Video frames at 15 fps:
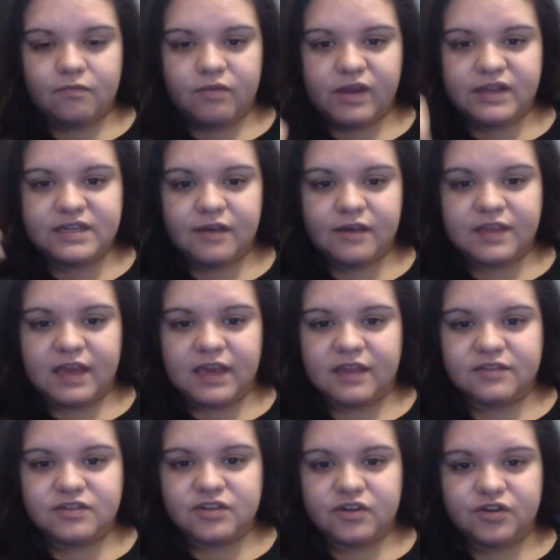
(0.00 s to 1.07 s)
write down the
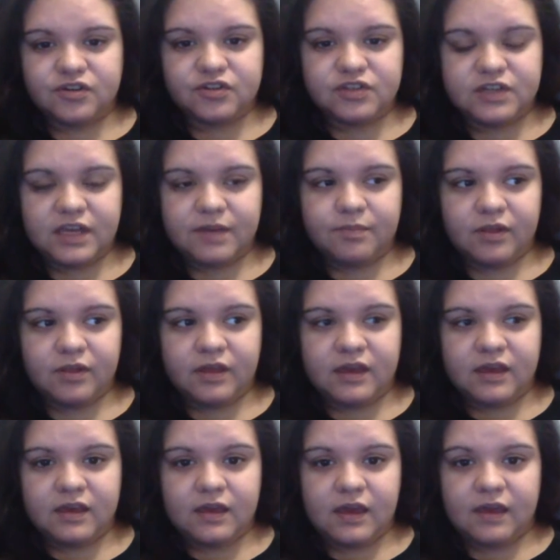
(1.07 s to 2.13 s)
answer, staple it,